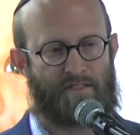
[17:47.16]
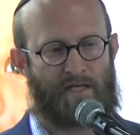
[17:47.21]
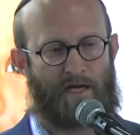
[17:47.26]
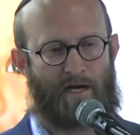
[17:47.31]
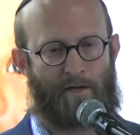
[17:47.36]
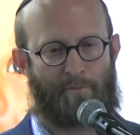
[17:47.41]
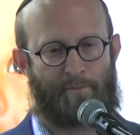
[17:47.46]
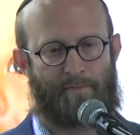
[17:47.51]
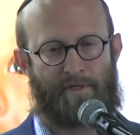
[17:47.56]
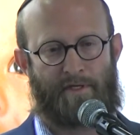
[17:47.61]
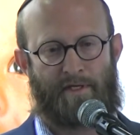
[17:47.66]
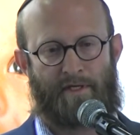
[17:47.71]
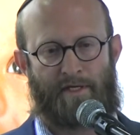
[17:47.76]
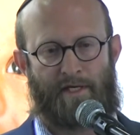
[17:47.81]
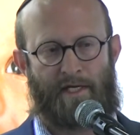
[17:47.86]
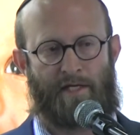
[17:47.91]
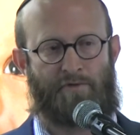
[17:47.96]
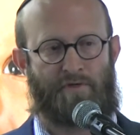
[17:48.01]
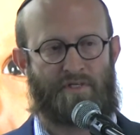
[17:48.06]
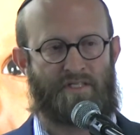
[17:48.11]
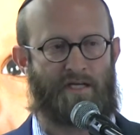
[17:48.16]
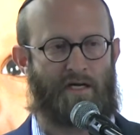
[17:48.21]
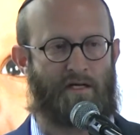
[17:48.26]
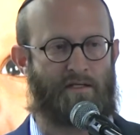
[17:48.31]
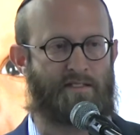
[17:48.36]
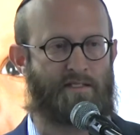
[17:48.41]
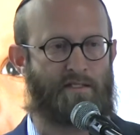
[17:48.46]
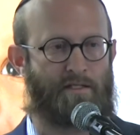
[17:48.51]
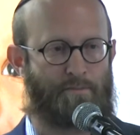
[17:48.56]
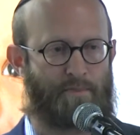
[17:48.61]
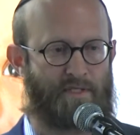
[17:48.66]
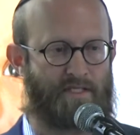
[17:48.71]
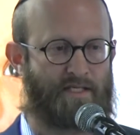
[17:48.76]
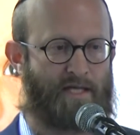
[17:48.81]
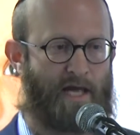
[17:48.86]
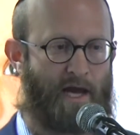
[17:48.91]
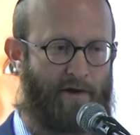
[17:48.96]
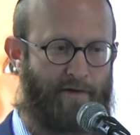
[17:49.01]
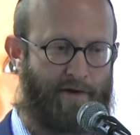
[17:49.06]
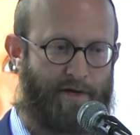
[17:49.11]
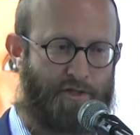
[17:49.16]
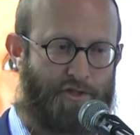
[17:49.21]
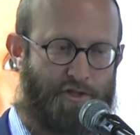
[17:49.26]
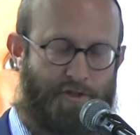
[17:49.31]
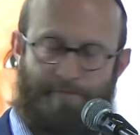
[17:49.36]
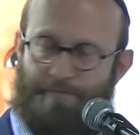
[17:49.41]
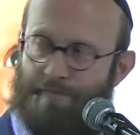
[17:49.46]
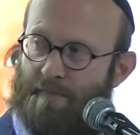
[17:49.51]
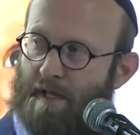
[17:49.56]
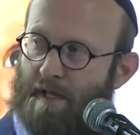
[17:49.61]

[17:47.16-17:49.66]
time, it results in a miscarriage.